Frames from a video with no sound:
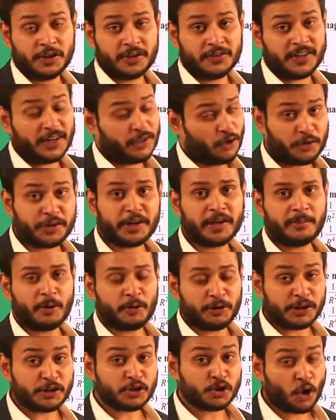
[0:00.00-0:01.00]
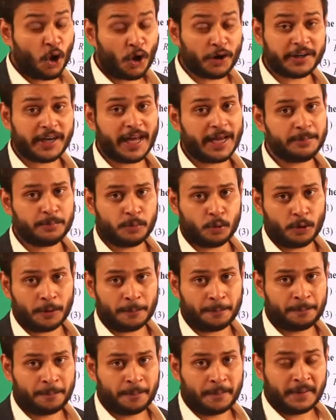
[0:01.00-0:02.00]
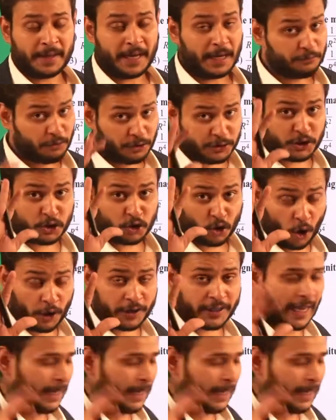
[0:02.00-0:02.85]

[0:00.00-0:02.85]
they are talking about a short dipole. And for the short